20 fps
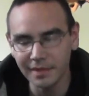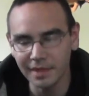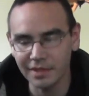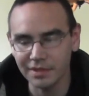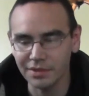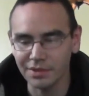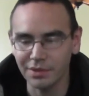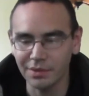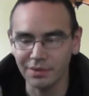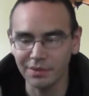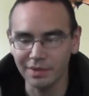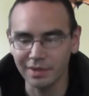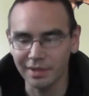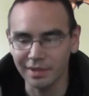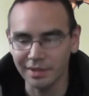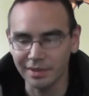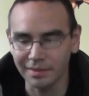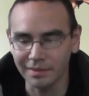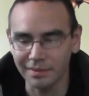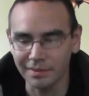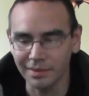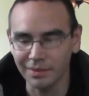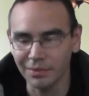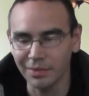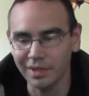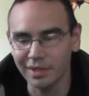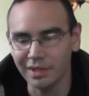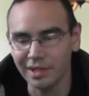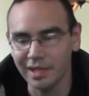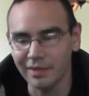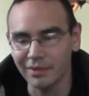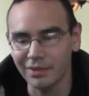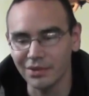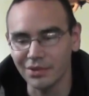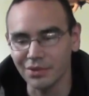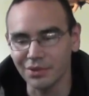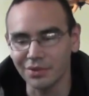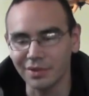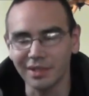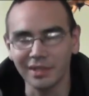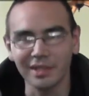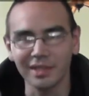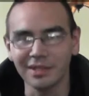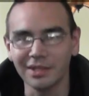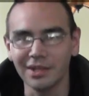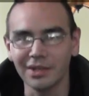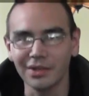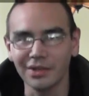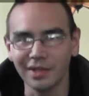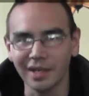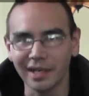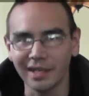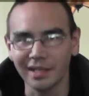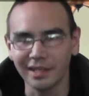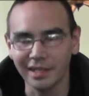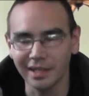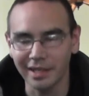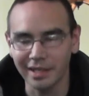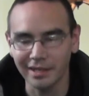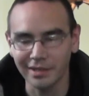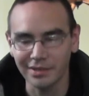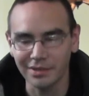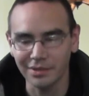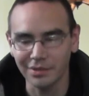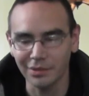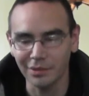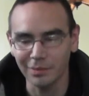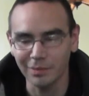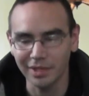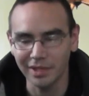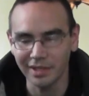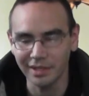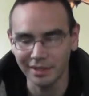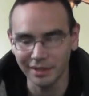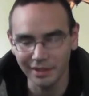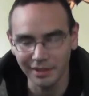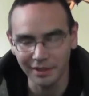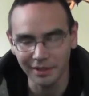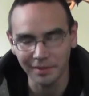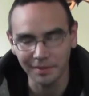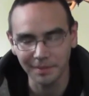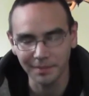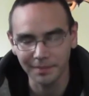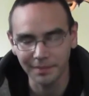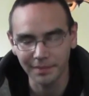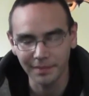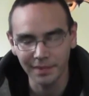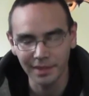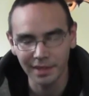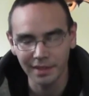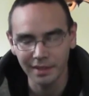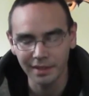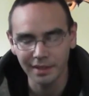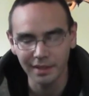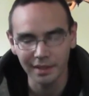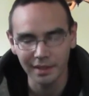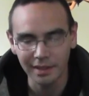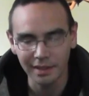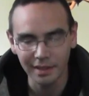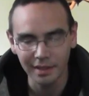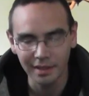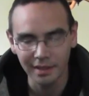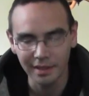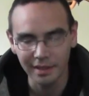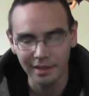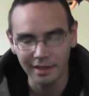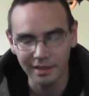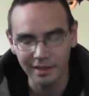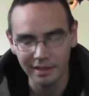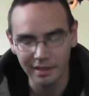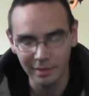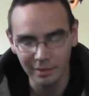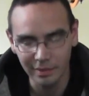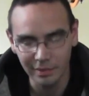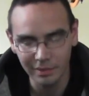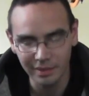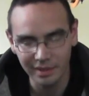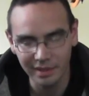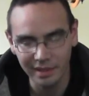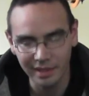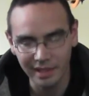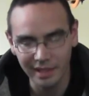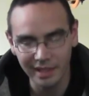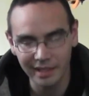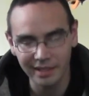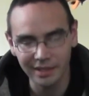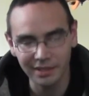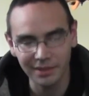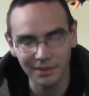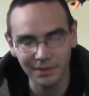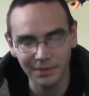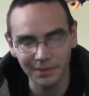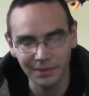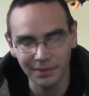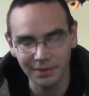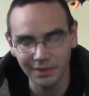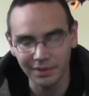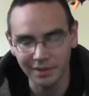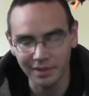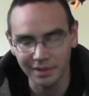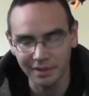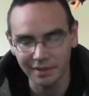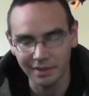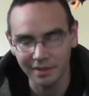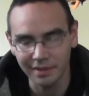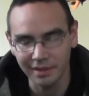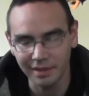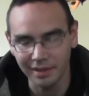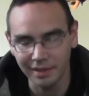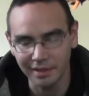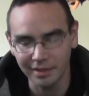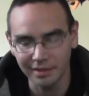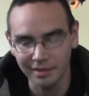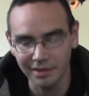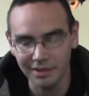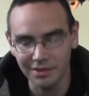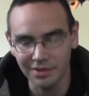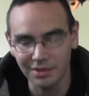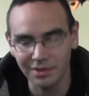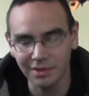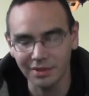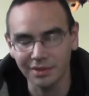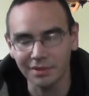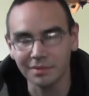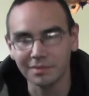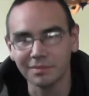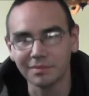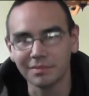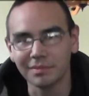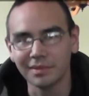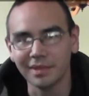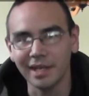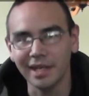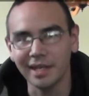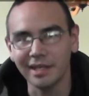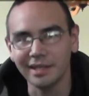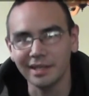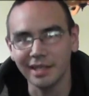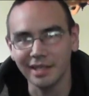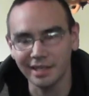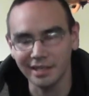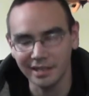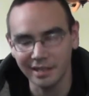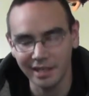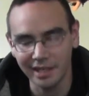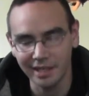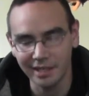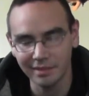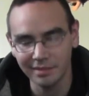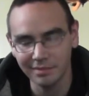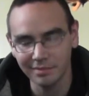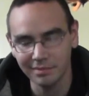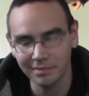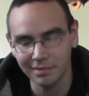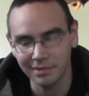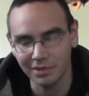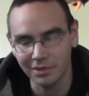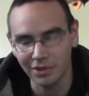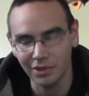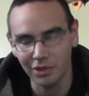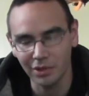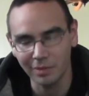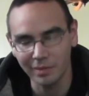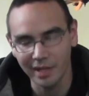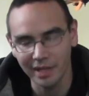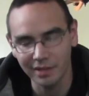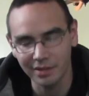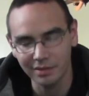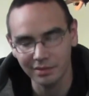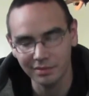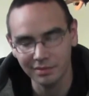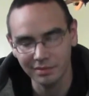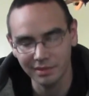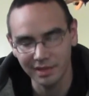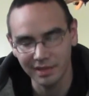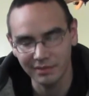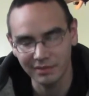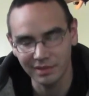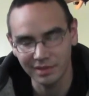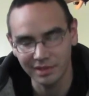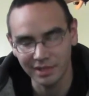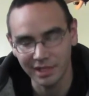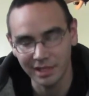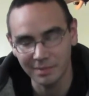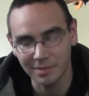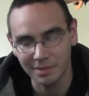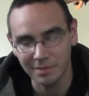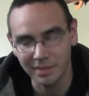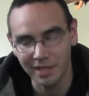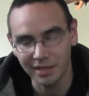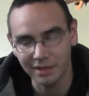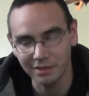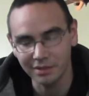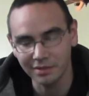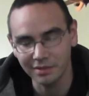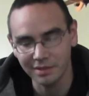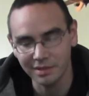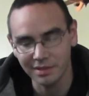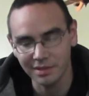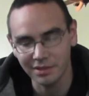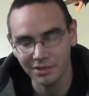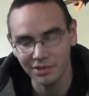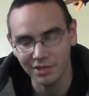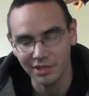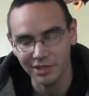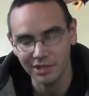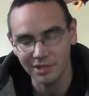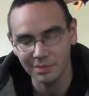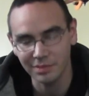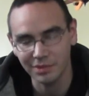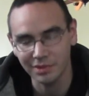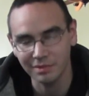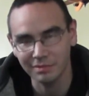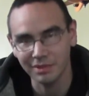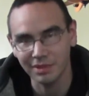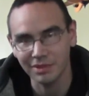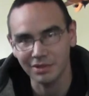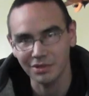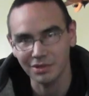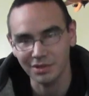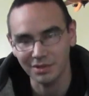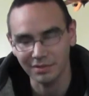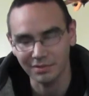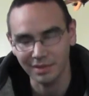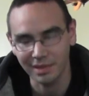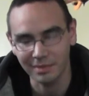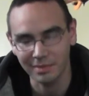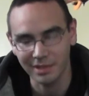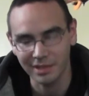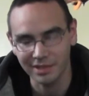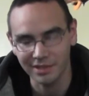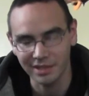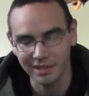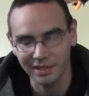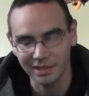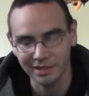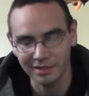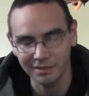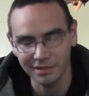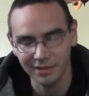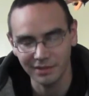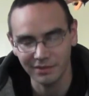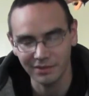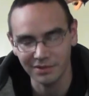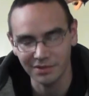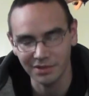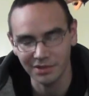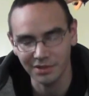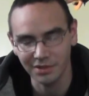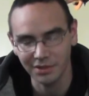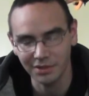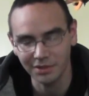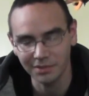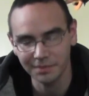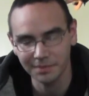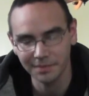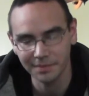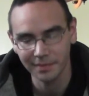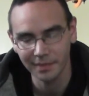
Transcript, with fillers: So the, the thread covers are only like $1.99, so no biggie there. And then I went with the iClear 30. Uh, these are $9.99 they're all metal, even the tip's metal. It's adjustable, I'm not sure if that makes any difference at all.